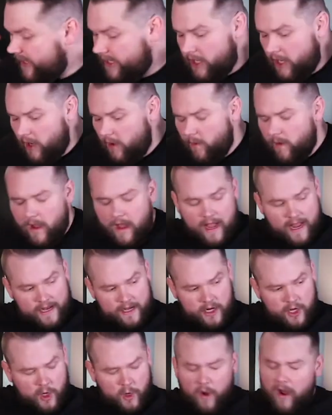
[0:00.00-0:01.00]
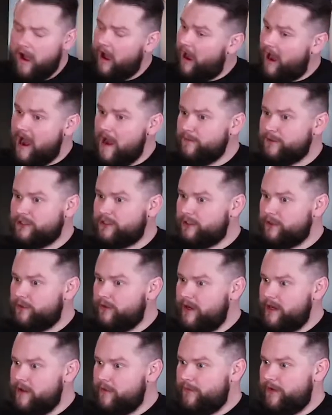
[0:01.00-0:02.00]
I know, I'm just a
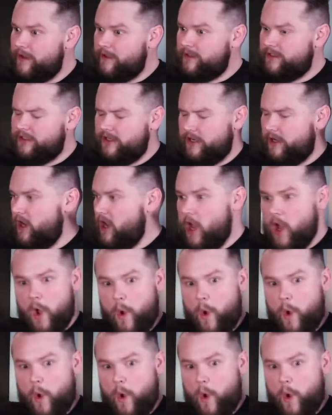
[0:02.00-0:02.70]
greedy realtor.